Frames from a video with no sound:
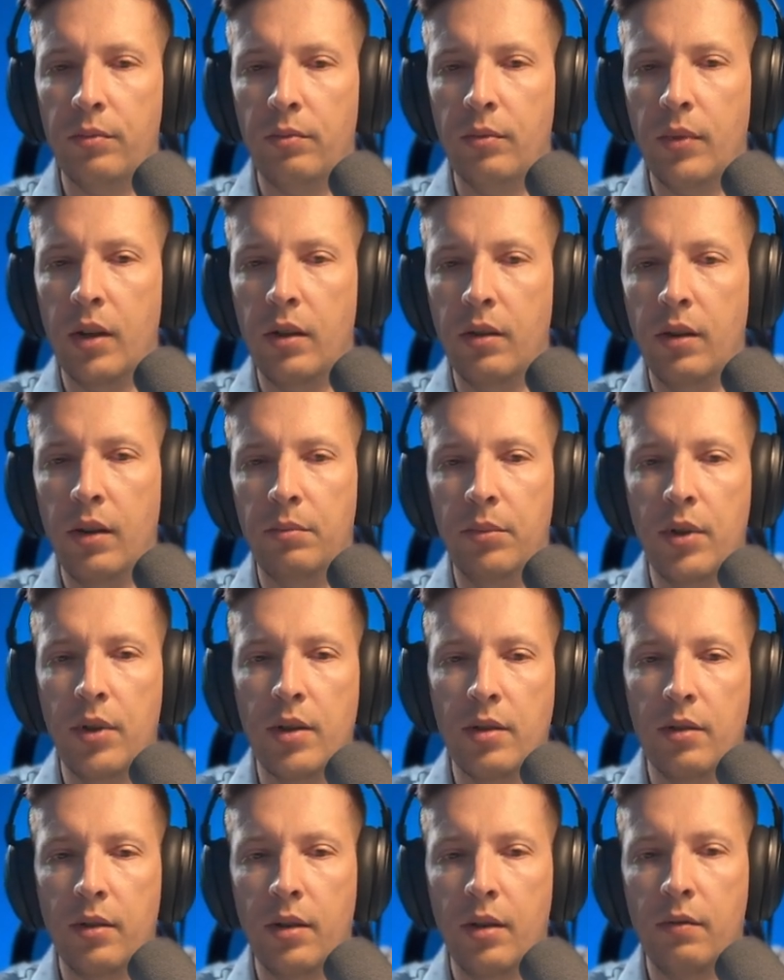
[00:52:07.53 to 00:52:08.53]
LLM
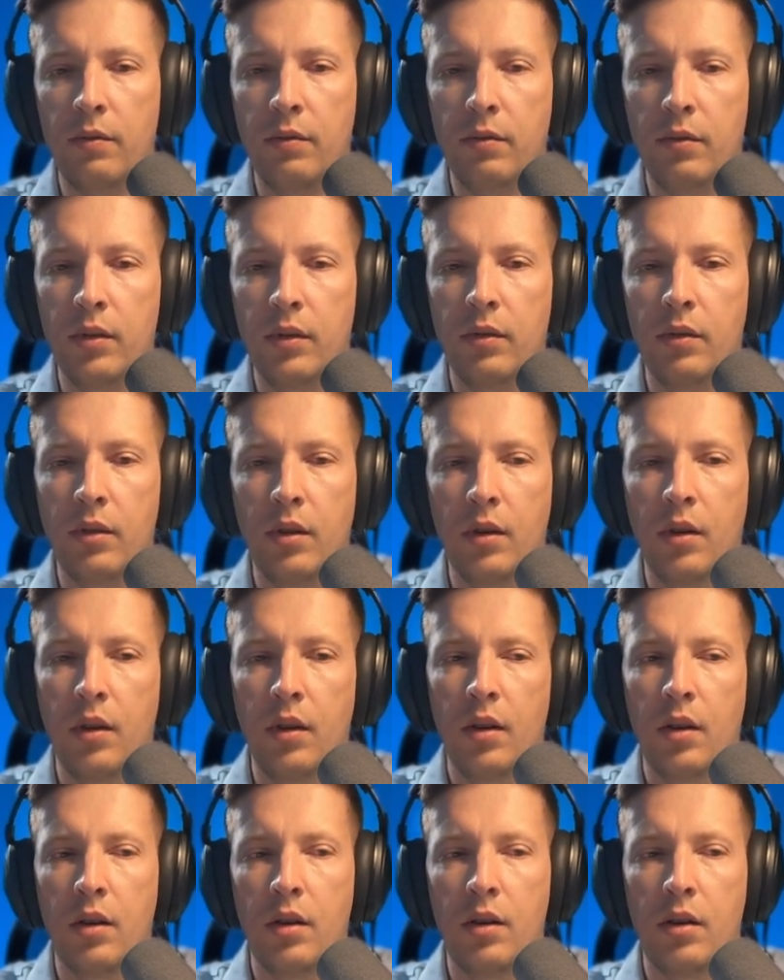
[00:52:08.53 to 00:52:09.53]
doesn't have it.
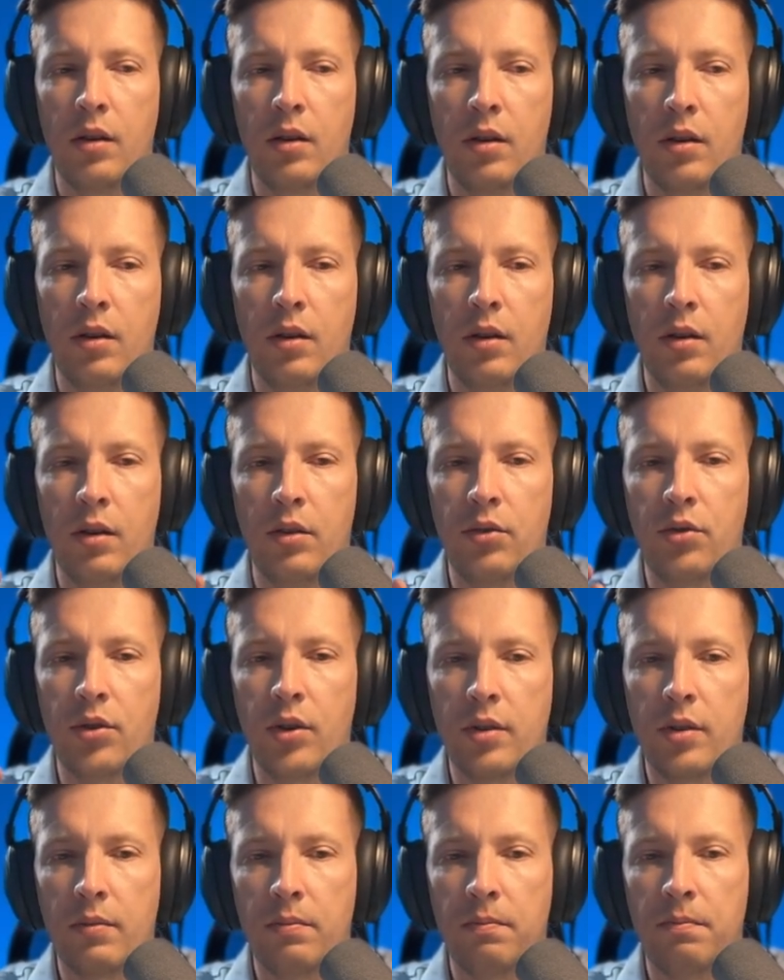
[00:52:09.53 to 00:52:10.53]
It just